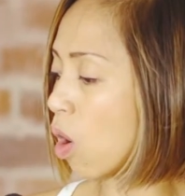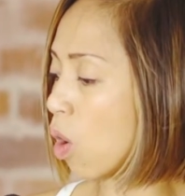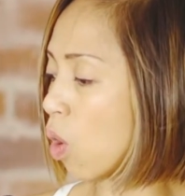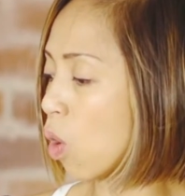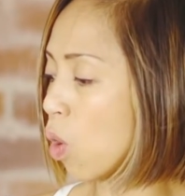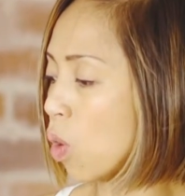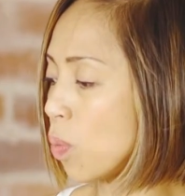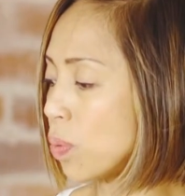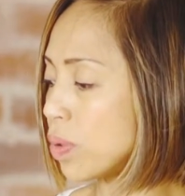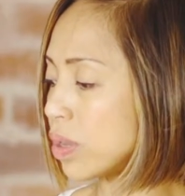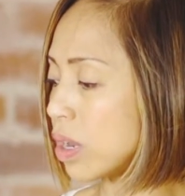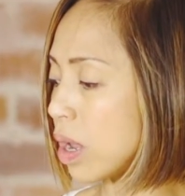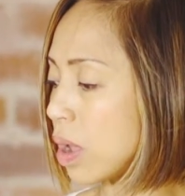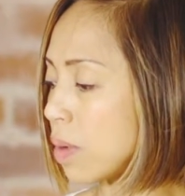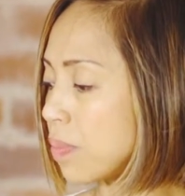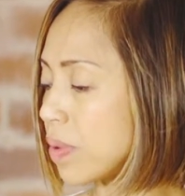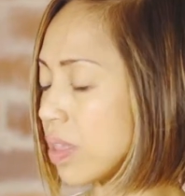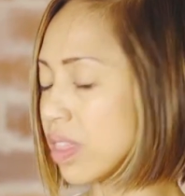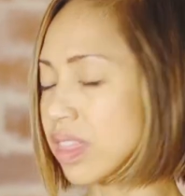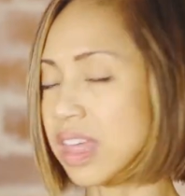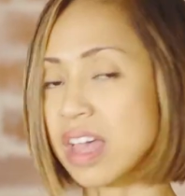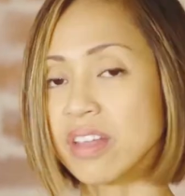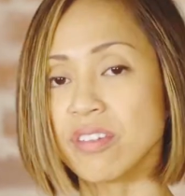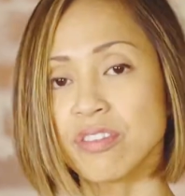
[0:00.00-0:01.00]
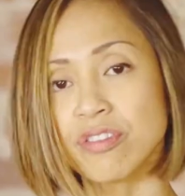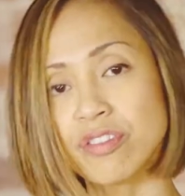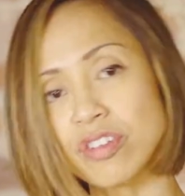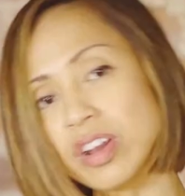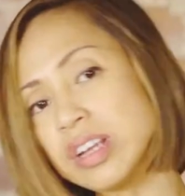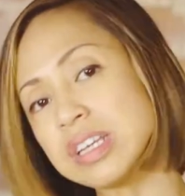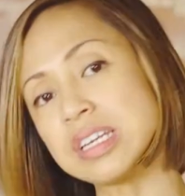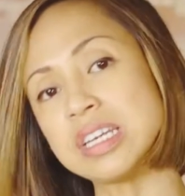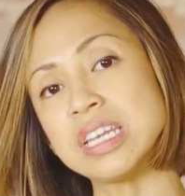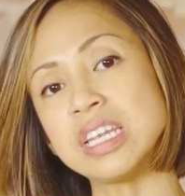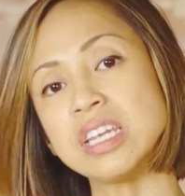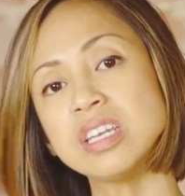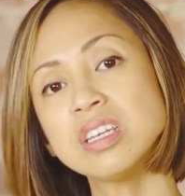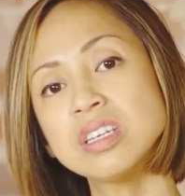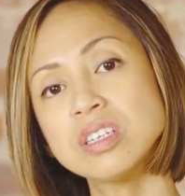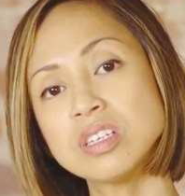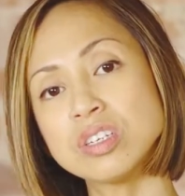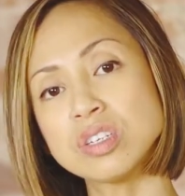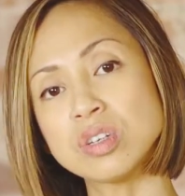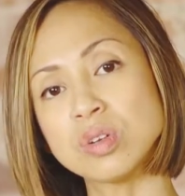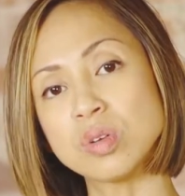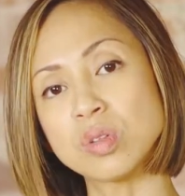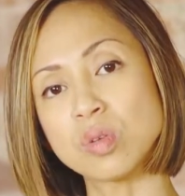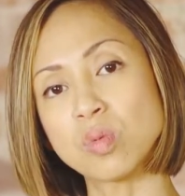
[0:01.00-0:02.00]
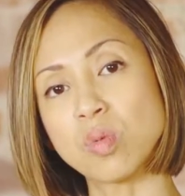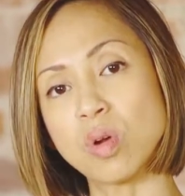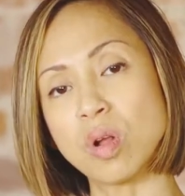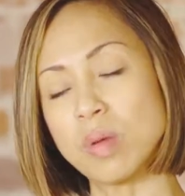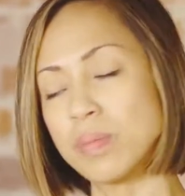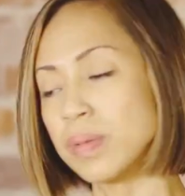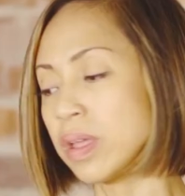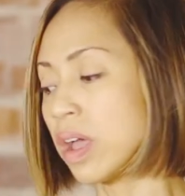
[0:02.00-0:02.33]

open up that front knee to the wall